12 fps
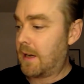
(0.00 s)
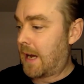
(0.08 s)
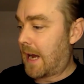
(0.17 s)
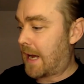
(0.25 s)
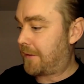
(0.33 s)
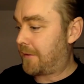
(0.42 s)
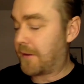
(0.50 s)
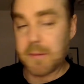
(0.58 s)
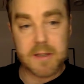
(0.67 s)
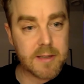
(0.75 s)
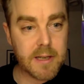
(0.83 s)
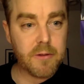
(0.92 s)
and the
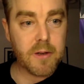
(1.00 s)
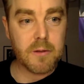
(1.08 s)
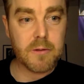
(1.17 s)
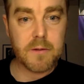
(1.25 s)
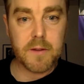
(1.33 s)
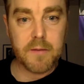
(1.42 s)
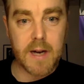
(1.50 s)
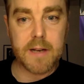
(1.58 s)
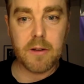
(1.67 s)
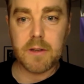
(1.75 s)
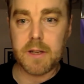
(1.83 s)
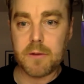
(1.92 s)
material, the
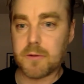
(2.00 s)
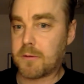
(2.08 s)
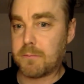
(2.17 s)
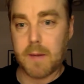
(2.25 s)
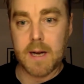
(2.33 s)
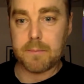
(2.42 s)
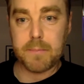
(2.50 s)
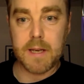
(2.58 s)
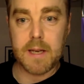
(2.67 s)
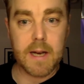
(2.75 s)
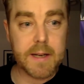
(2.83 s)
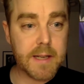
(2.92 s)
vinyl used, might
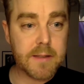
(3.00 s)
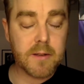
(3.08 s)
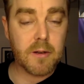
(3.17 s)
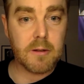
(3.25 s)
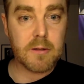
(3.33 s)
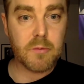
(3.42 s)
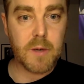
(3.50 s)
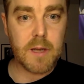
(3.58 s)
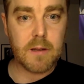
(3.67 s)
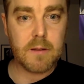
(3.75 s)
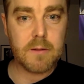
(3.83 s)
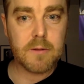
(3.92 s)
be identical as
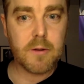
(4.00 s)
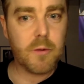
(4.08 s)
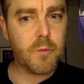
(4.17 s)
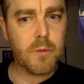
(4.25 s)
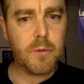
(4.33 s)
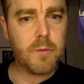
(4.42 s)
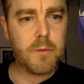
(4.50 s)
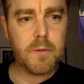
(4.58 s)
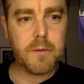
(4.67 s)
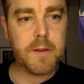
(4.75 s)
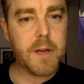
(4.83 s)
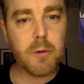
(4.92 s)
well. So
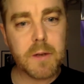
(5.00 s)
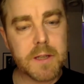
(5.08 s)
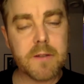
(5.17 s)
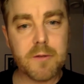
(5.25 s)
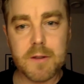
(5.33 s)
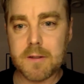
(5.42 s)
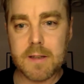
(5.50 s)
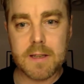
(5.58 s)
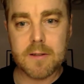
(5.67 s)
the only difference is